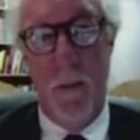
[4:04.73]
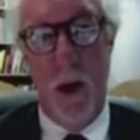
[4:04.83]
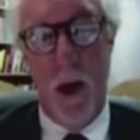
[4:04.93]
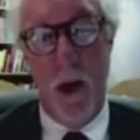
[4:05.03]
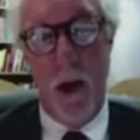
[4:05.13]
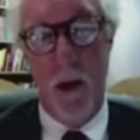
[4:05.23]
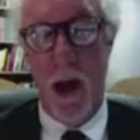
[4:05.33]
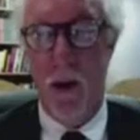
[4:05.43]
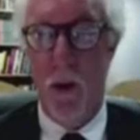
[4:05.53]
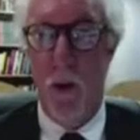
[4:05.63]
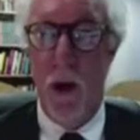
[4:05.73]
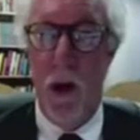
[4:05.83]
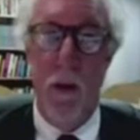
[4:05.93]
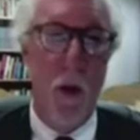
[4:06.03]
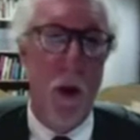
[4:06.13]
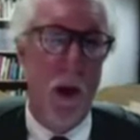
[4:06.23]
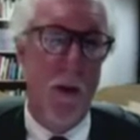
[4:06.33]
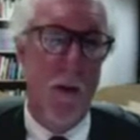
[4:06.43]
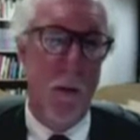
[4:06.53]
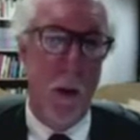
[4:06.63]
but it also has a real important